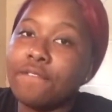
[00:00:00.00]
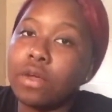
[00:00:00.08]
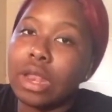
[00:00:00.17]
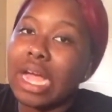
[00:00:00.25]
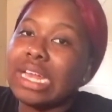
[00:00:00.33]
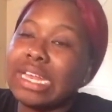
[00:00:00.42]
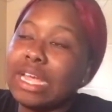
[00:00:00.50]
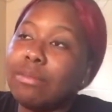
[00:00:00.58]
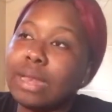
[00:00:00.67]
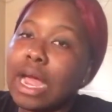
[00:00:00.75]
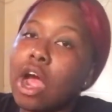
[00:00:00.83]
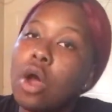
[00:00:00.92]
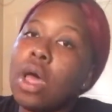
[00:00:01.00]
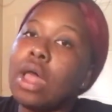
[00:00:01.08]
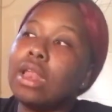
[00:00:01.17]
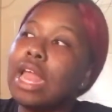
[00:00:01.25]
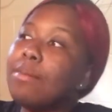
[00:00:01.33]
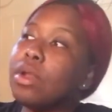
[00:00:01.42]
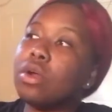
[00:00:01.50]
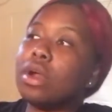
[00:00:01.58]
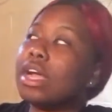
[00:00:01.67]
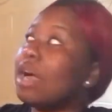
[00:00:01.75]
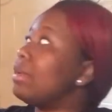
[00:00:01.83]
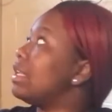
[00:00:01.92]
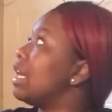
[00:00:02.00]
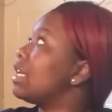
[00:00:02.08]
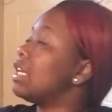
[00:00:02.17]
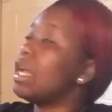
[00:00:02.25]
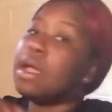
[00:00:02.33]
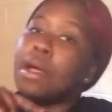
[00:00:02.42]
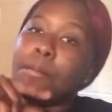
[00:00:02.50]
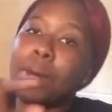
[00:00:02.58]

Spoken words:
feel like deep down, let me know in the comment section.